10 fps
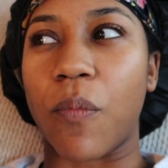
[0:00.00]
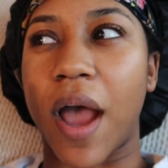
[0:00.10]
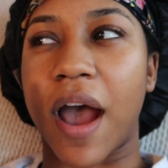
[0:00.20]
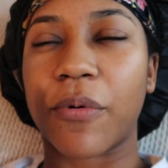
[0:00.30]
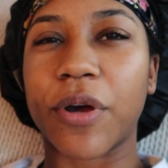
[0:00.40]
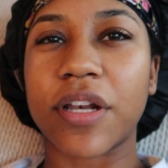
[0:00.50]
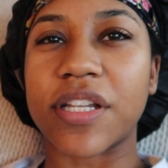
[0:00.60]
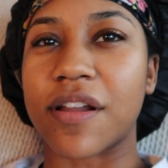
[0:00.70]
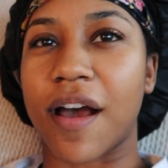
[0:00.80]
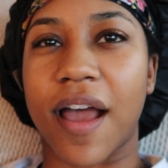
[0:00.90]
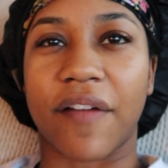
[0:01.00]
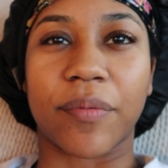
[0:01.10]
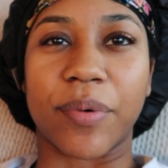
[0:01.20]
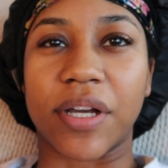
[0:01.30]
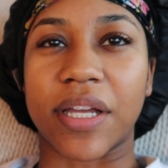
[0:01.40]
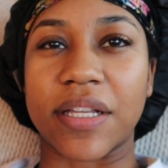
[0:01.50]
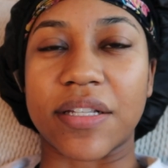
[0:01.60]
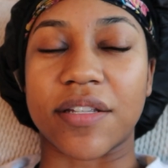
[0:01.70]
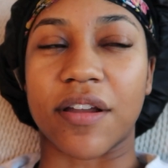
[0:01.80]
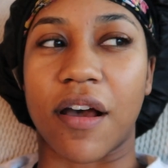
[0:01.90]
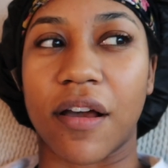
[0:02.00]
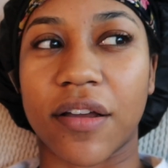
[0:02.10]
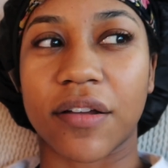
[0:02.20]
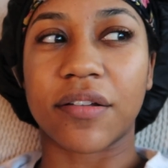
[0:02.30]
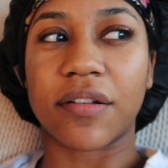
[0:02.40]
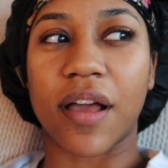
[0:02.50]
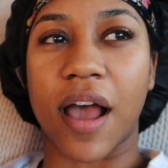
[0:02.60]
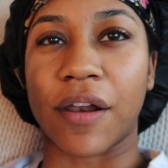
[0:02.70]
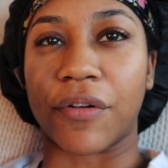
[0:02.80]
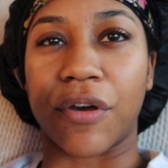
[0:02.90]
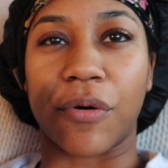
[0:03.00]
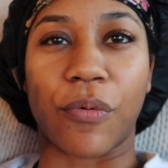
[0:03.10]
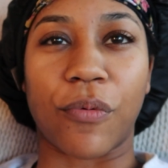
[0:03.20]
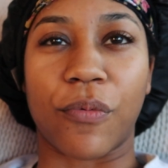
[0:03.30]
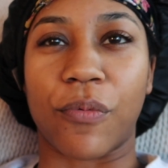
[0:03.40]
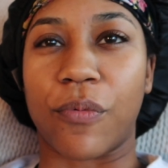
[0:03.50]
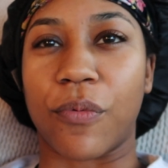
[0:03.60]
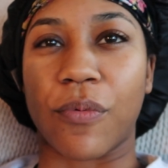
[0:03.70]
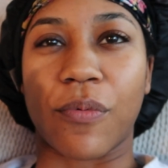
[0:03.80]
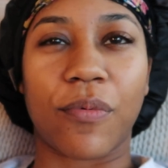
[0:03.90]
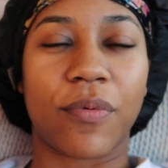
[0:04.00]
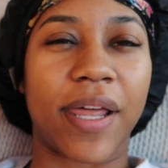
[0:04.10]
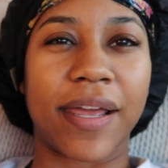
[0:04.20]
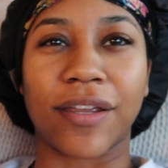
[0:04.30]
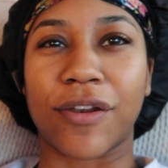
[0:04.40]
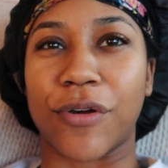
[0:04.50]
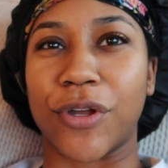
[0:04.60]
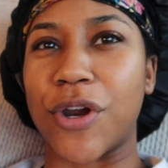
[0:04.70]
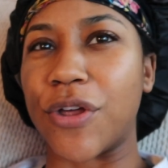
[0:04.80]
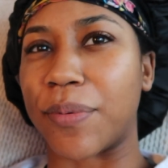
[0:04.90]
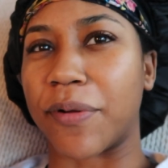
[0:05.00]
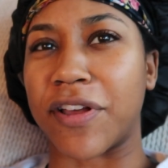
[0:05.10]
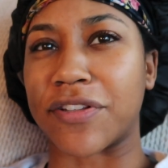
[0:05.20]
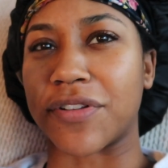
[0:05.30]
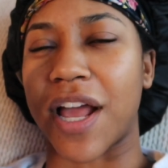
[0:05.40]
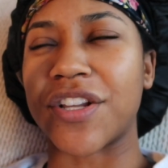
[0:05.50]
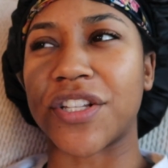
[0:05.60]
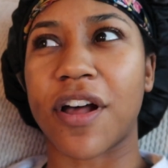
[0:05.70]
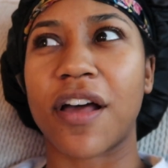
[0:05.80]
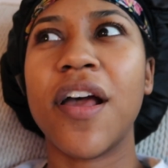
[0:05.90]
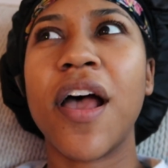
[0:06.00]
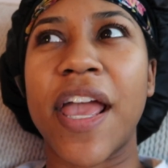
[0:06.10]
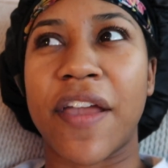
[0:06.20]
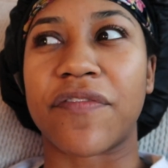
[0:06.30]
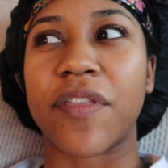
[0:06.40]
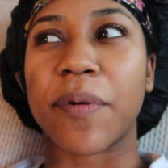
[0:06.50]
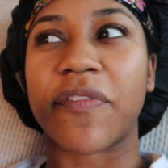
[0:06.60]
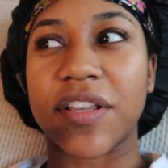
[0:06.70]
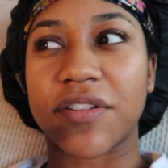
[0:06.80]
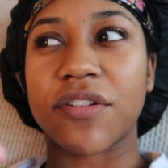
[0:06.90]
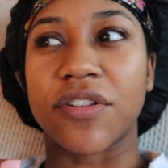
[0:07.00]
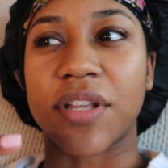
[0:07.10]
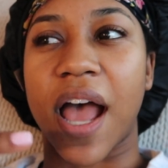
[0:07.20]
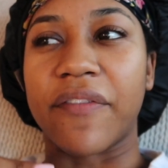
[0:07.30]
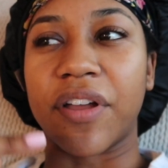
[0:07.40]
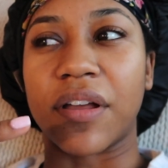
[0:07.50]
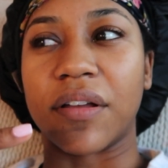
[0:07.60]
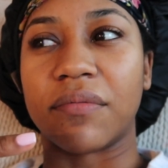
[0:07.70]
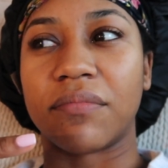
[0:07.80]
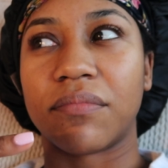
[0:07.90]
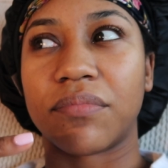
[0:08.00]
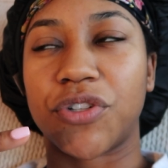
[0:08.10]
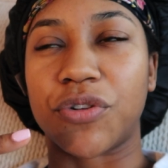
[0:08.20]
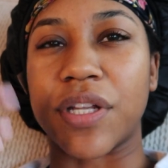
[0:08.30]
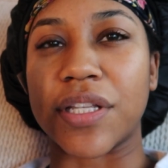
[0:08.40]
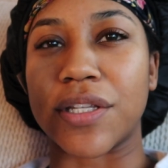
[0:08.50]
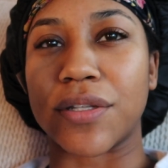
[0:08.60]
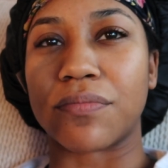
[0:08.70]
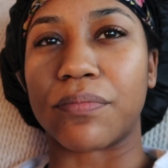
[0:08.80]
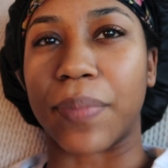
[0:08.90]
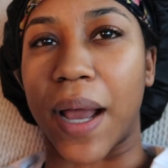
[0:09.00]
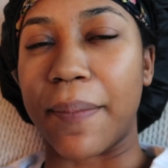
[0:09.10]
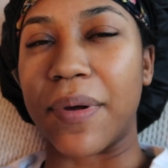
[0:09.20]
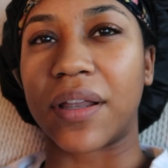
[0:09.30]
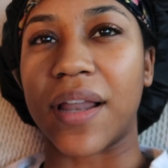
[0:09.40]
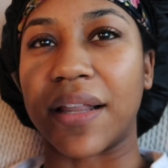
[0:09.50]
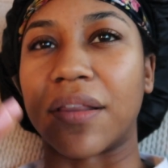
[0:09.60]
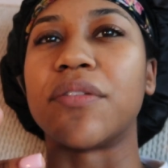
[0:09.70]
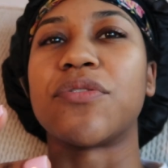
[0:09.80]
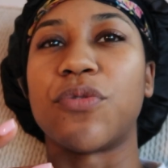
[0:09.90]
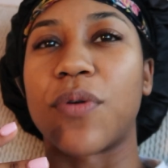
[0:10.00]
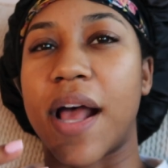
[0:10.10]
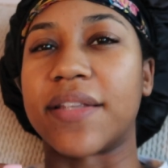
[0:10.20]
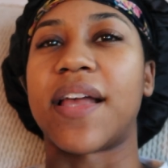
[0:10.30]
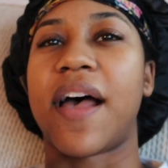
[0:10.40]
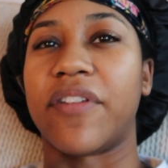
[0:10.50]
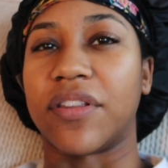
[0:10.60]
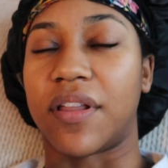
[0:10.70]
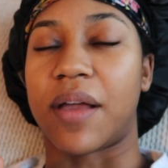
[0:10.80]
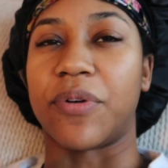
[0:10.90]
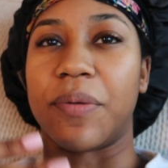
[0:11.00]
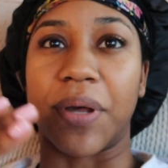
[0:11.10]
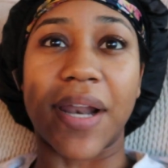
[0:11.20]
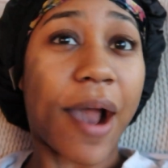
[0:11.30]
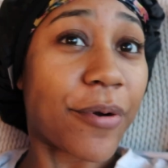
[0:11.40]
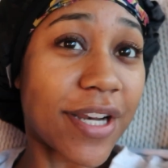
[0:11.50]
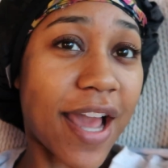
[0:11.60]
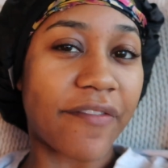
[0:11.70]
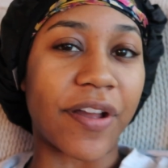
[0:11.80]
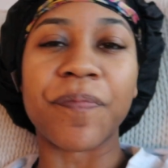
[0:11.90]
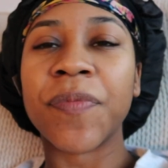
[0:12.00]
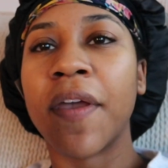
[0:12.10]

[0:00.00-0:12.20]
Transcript: Howard did not have the book in stock. I don't know, like, you know, you know the professors. I just thought if the professor is having students buy a book, like, the school has to have it at the library, but Howard didn't have it,